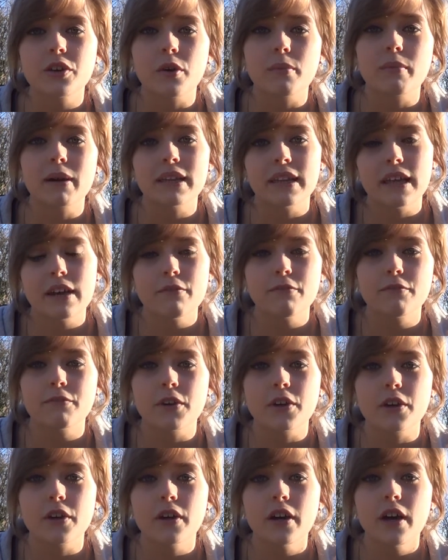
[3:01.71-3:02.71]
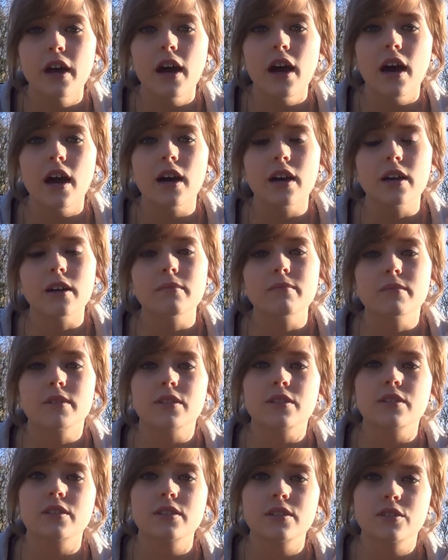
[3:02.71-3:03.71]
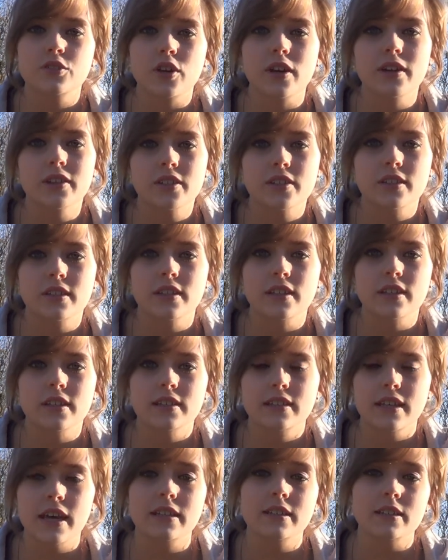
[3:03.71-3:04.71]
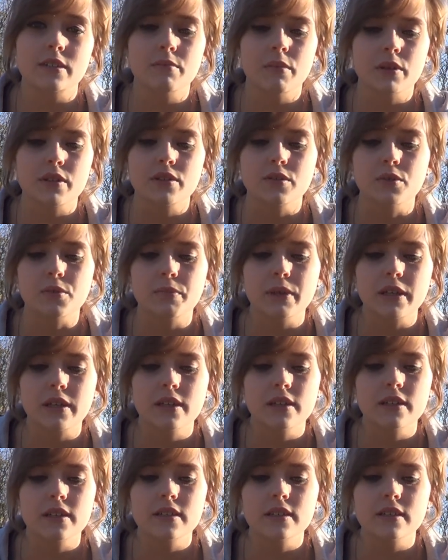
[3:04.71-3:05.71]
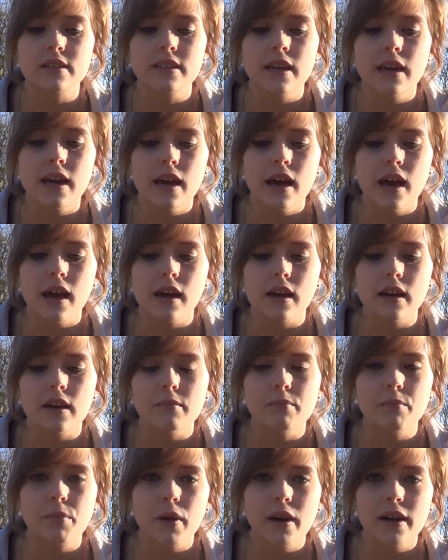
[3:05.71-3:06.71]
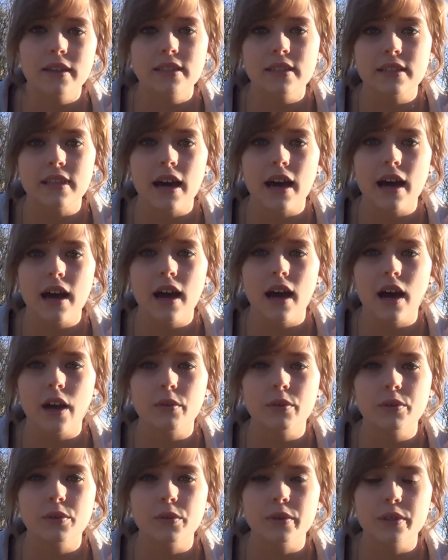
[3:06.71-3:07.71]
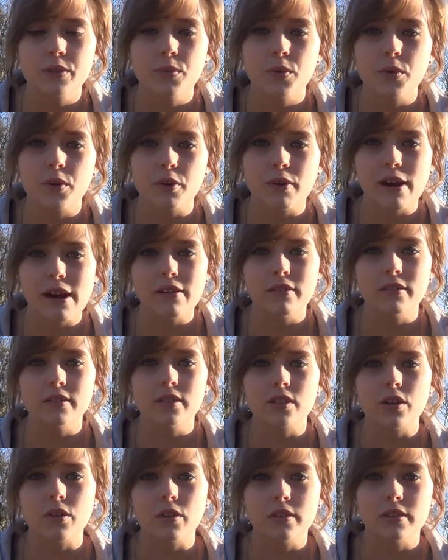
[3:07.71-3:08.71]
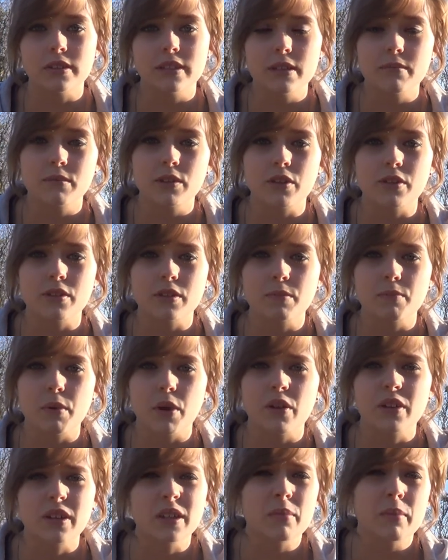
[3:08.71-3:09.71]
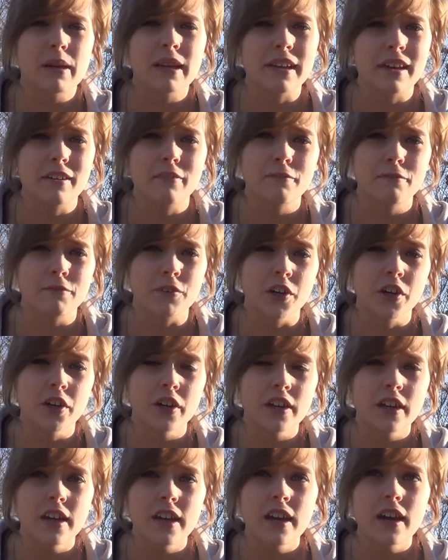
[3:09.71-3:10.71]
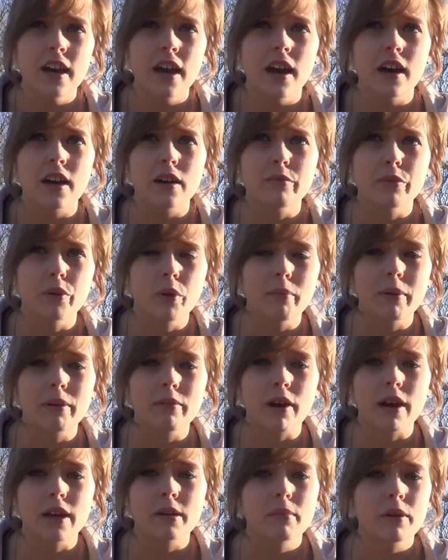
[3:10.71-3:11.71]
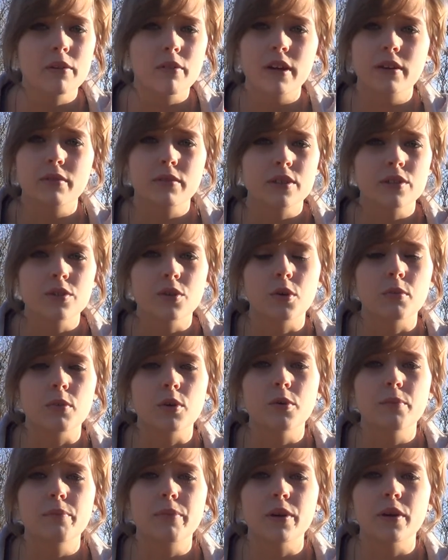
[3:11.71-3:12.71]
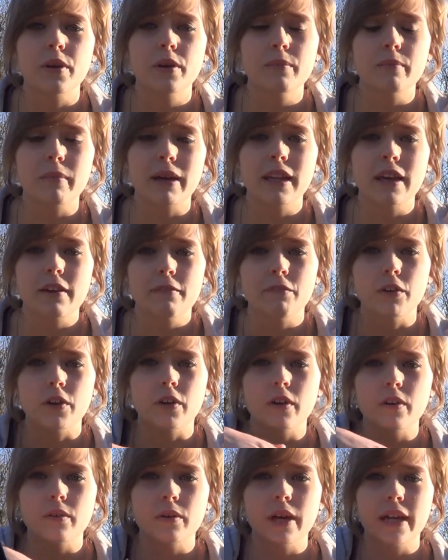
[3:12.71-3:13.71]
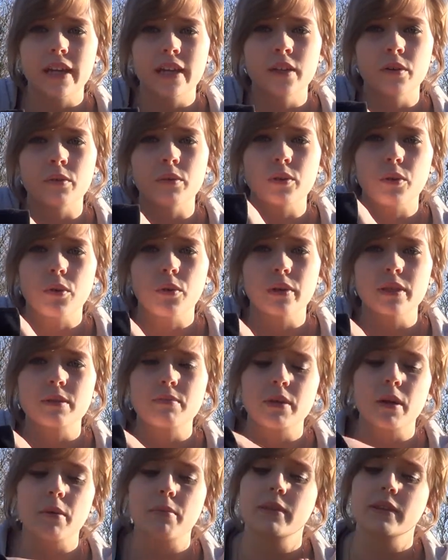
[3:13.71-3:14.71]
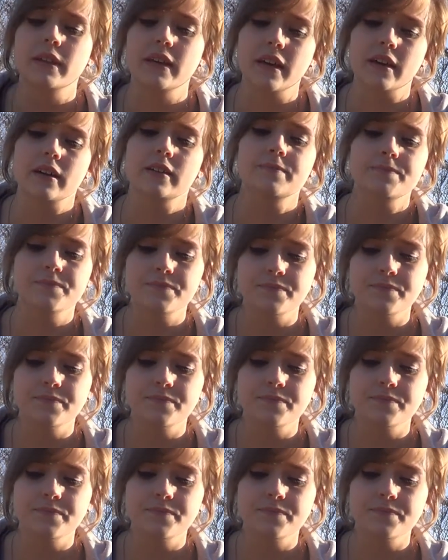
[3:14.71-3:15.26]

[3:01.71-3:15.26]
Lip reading: on my left foot to stretch the tendon muscle, because prior to that I would always walk around on tiptoes, but only on my left foot. Not my right. My right was normal, but my left foot heel would always be up in the air.